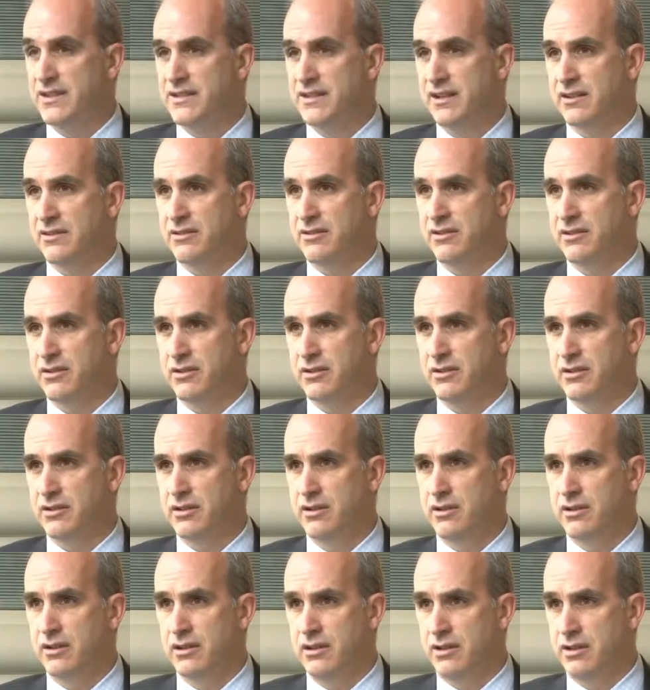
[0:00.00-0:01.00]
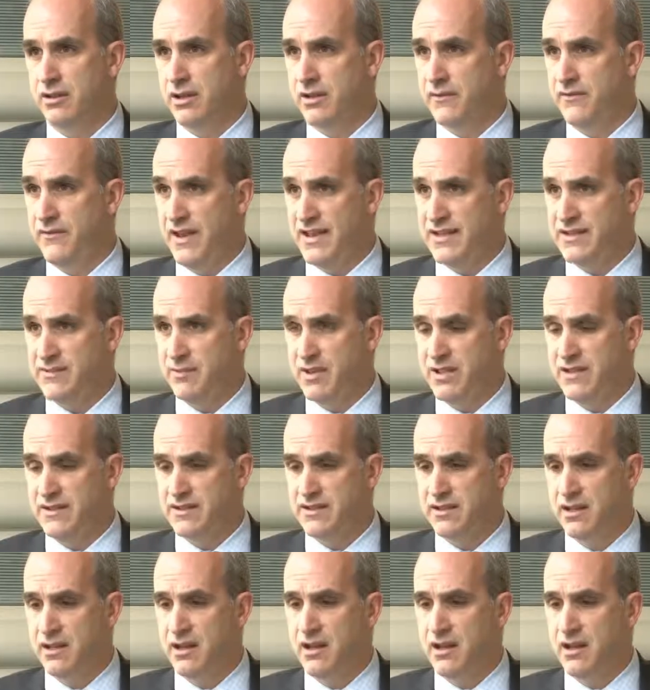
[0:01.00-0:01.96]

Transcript: sector investment,